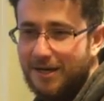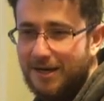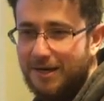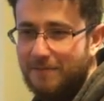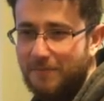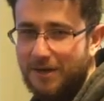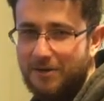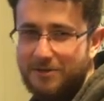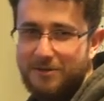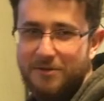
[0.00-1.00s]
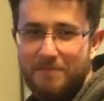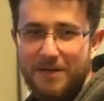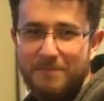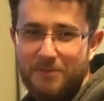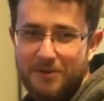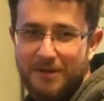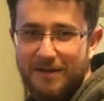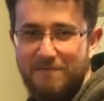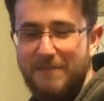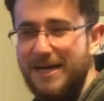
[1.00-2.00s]
Um, and also the people.
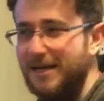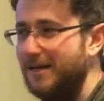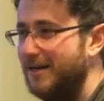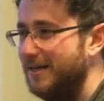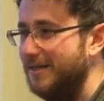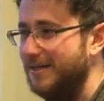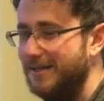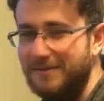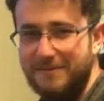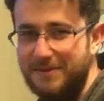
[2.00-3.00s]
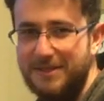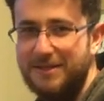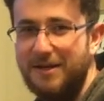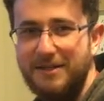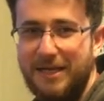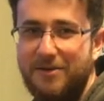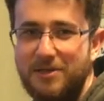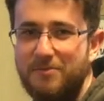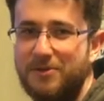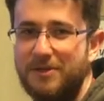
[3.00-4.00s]
I've met uh, and just an
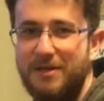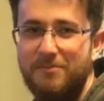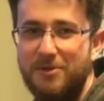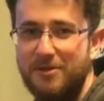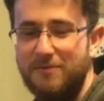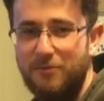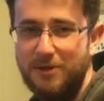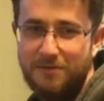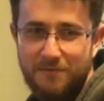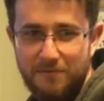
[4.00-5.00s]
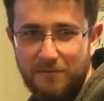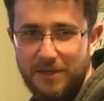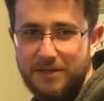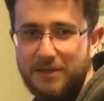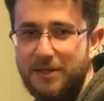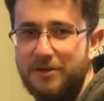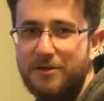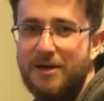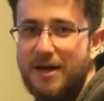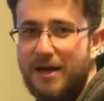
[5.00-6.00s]
uncountable number of wonderful friends
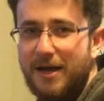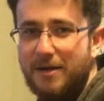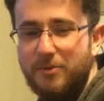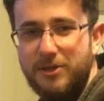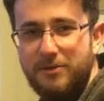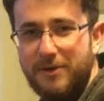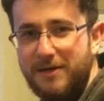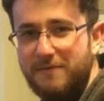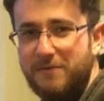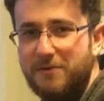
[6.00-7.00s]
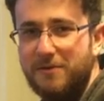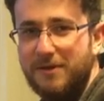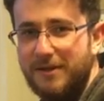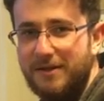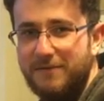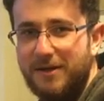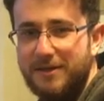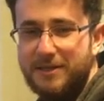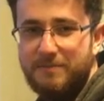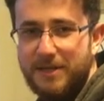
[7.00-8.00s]
here and I'm really grateful that I've gotten
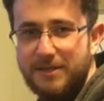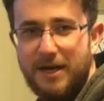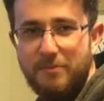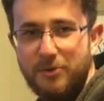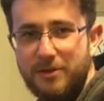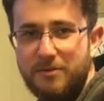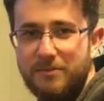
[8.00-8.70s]
to spend time with